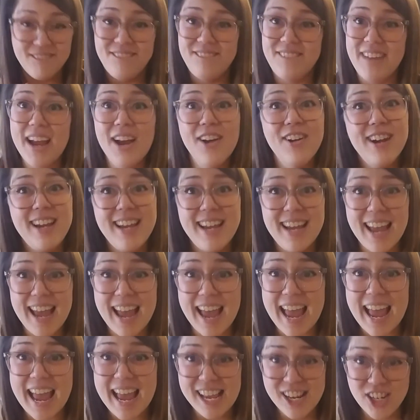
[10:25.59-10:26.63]
Very
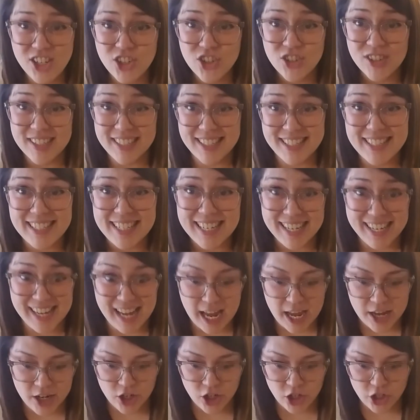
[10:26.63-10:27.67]
interesting
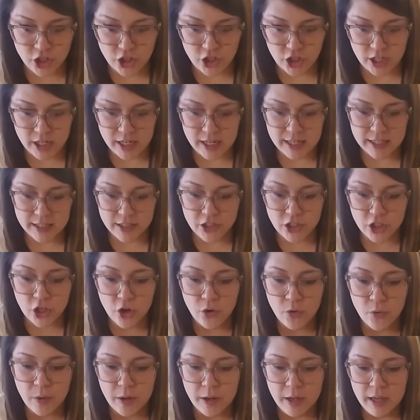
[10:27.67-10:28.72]
energy.
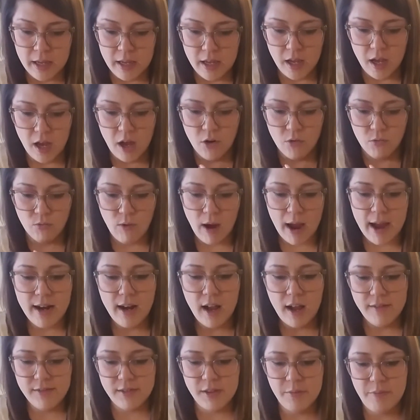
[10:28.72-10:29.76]
So right
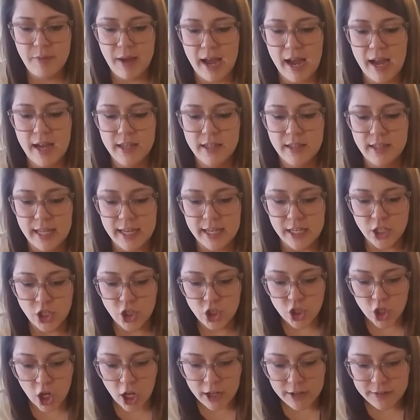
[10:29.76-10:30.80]
off the bat, like
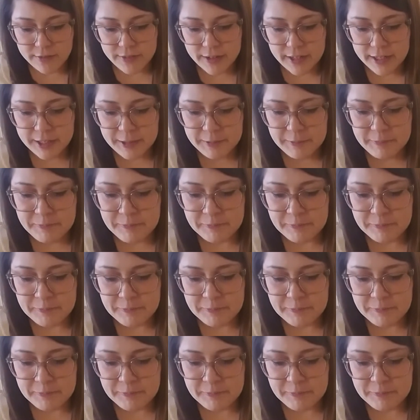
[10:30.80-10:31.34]
dolphin